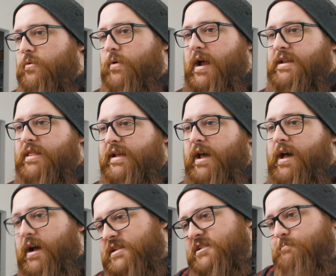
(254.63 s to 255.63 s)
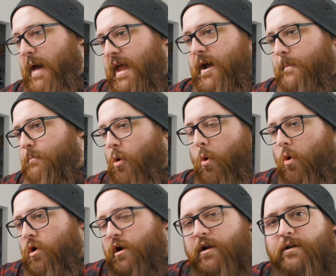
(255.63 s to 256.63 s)
where I did like a sped up
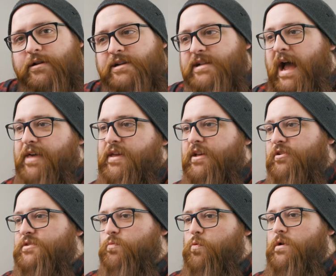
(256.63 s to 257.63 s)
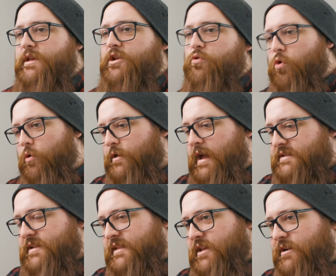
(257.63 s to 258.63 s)
pour, because I think it looks really cool. It
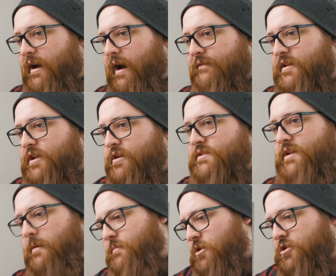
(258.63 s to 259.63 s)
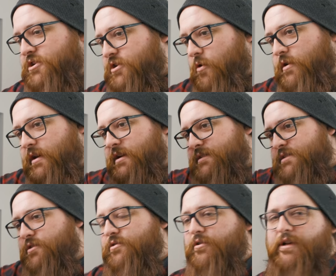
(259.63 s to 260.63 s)
has like the coffee goes up and you're just going in a
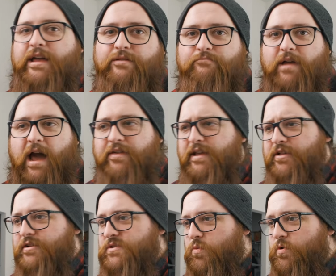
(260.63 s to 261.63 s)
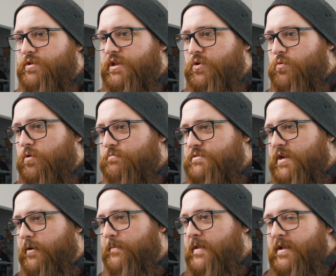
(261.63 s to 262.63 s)
circle. I think it looks really cool.
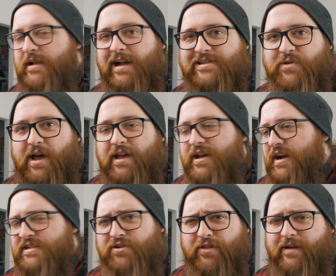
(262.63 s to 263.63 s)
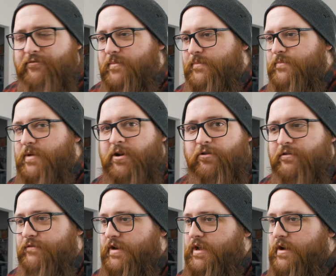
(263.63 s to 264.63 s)
So that's why I stole that from an older
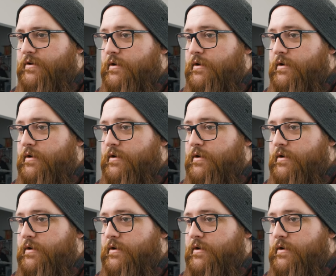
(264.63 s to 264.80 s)
video.